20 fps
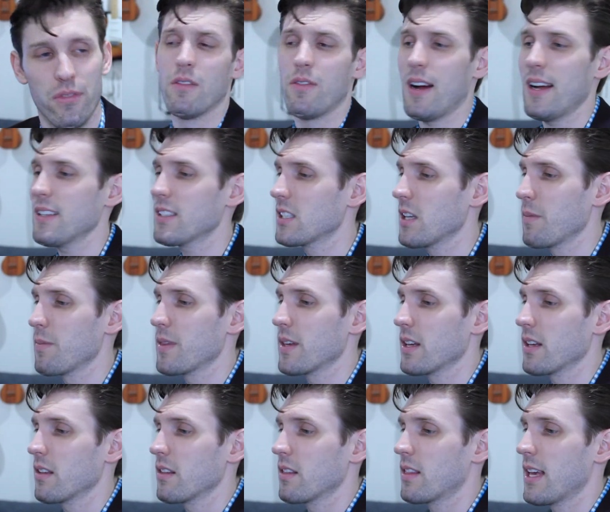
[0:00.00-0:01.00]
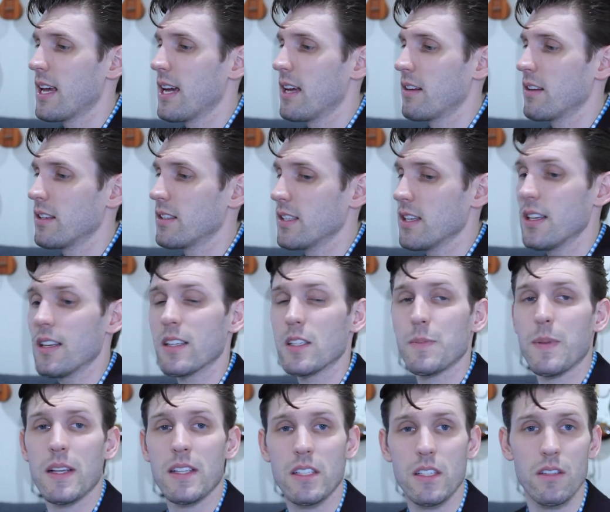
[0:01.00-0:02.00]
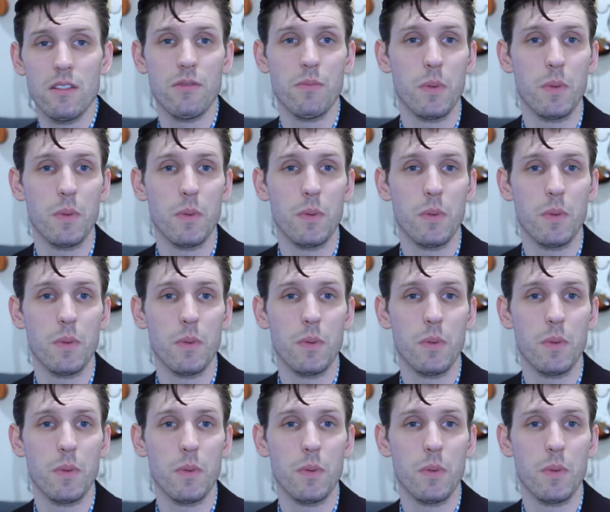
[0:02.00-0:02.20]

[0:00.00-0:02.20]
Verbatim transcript: Find something that is inexpensive,